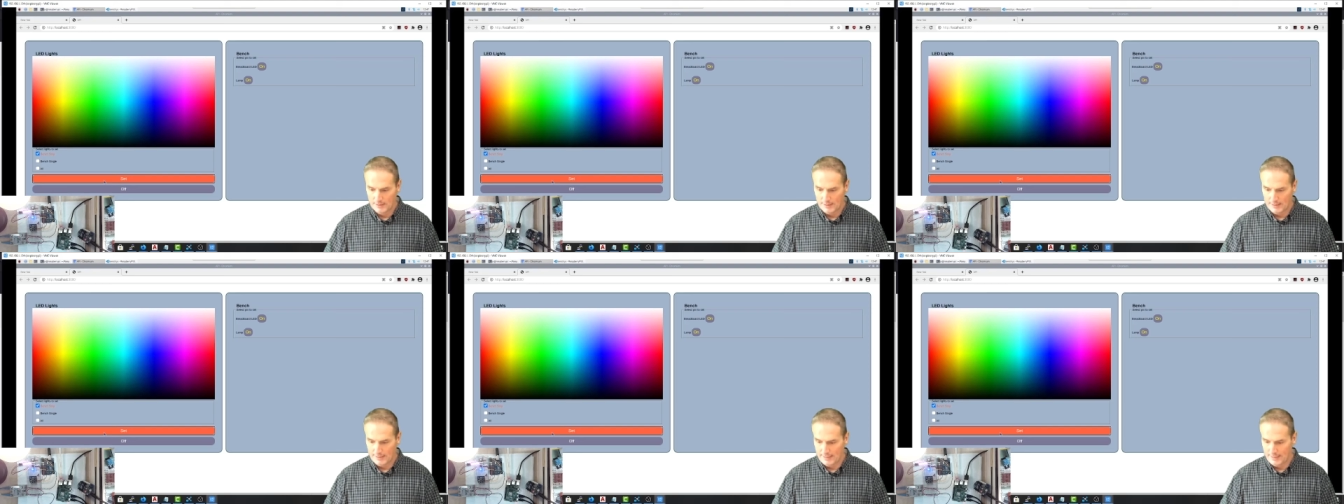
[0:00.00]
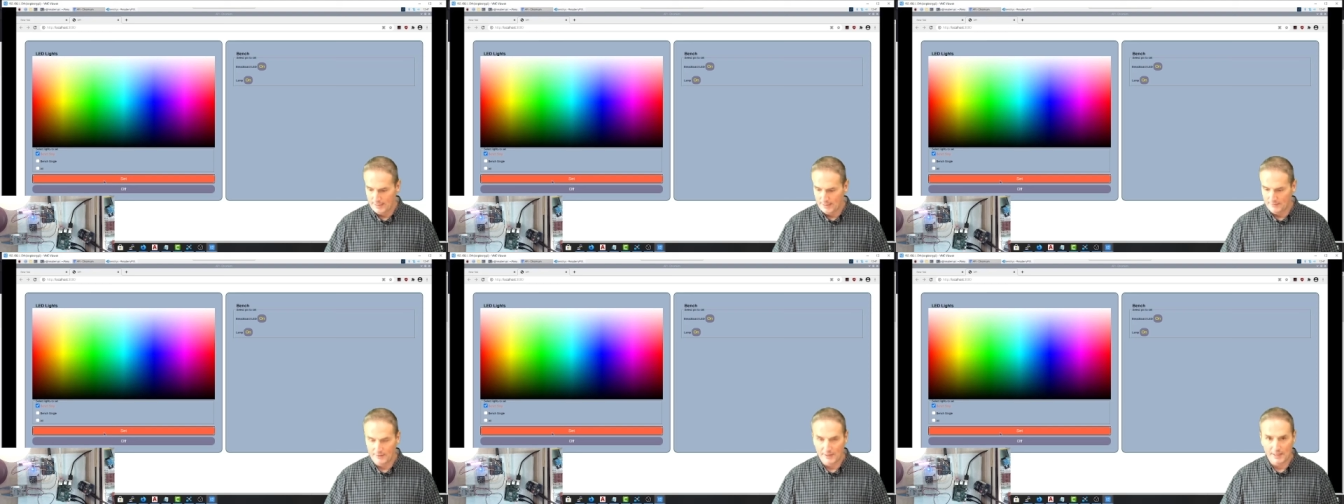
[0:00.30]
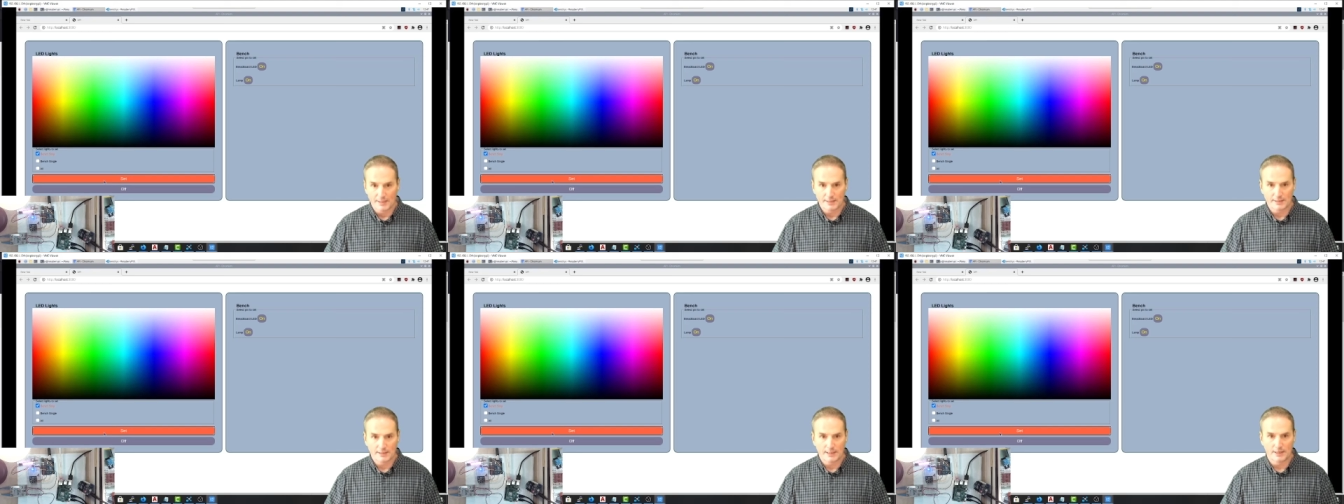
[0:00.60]
and
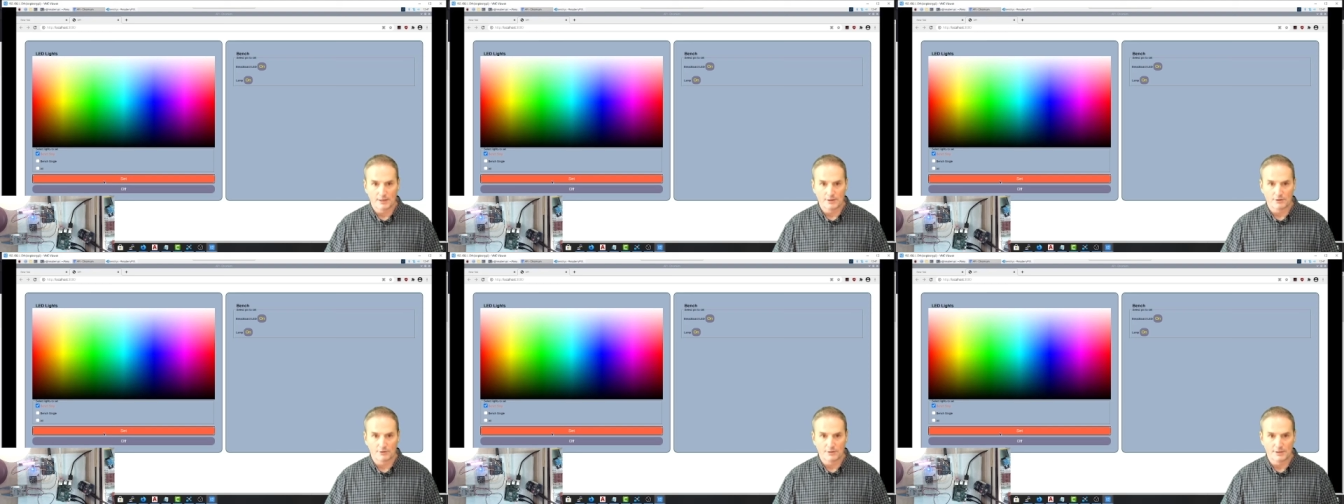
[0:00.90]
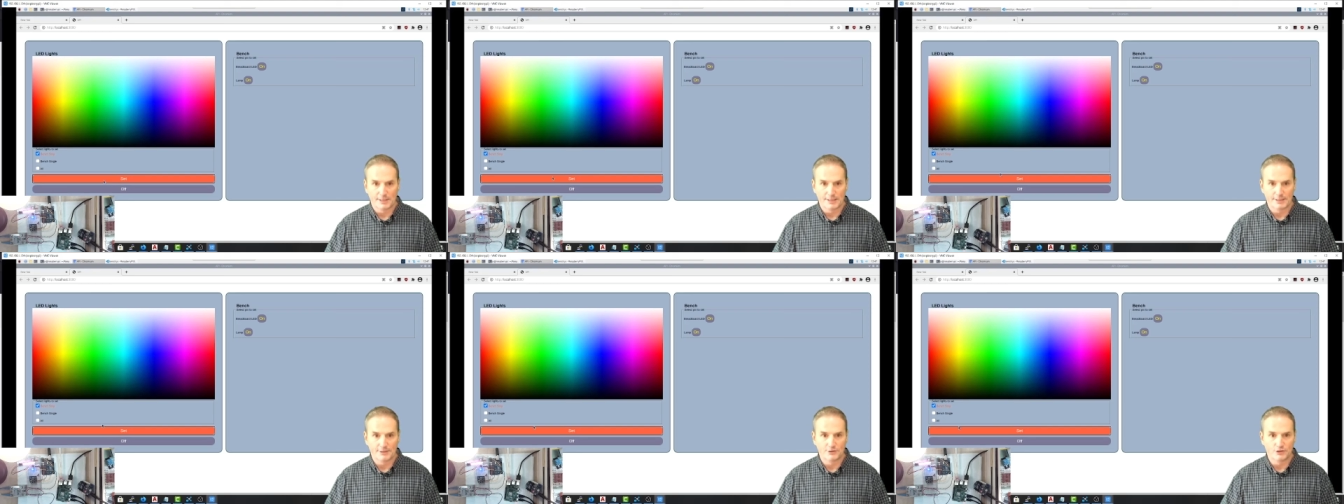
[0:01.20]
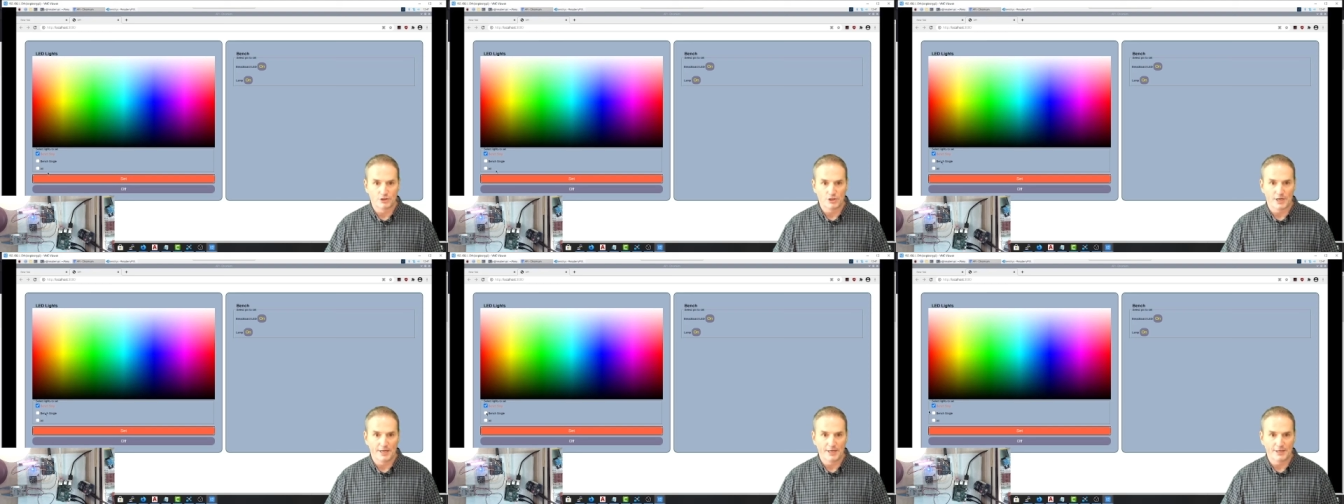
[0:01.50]
that color did
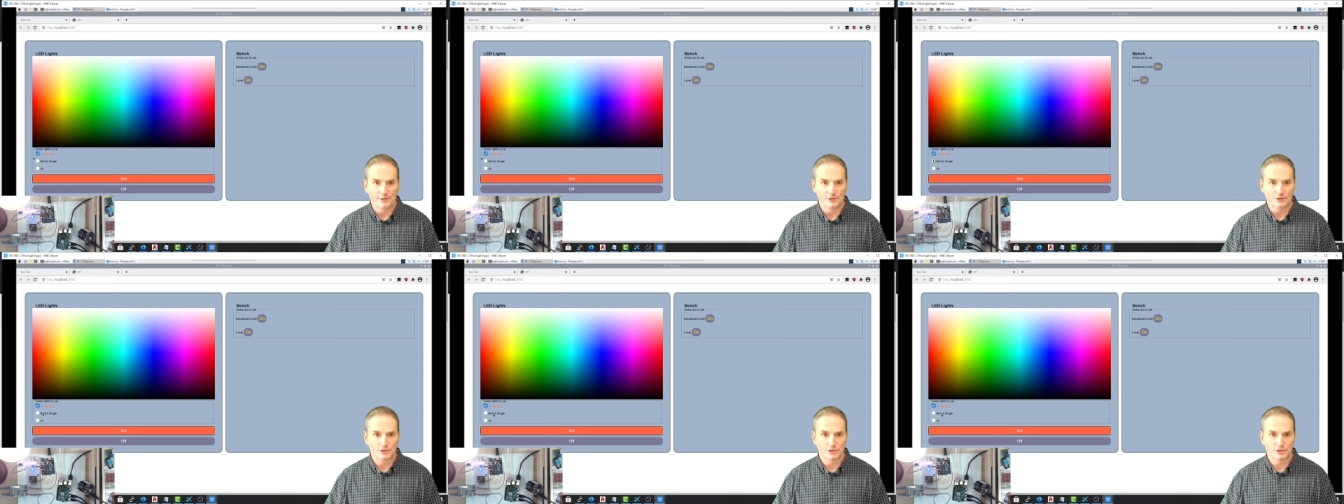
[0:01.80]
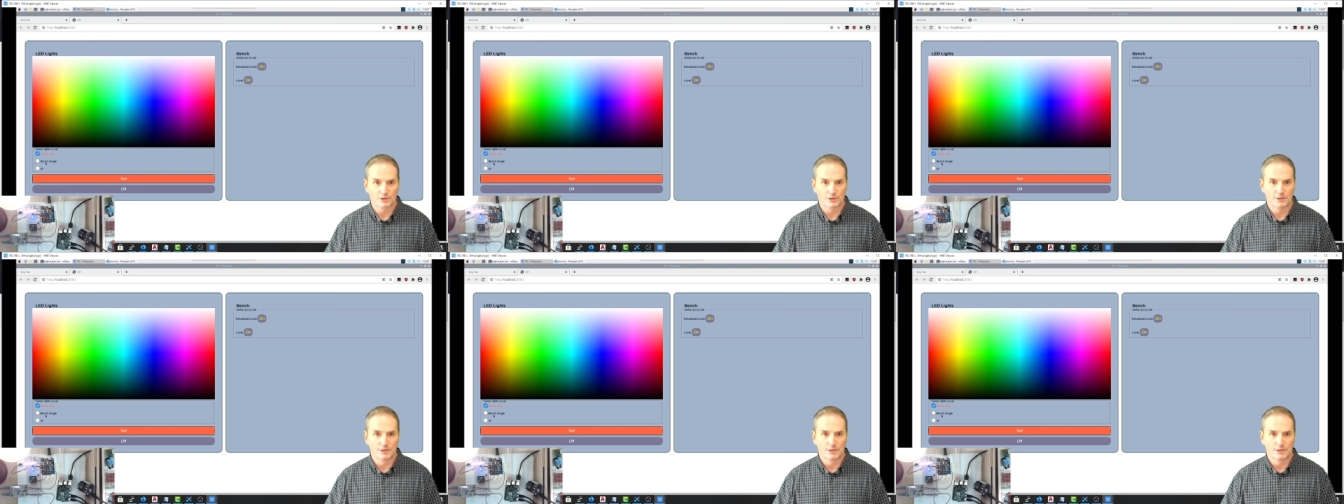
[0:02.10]
change.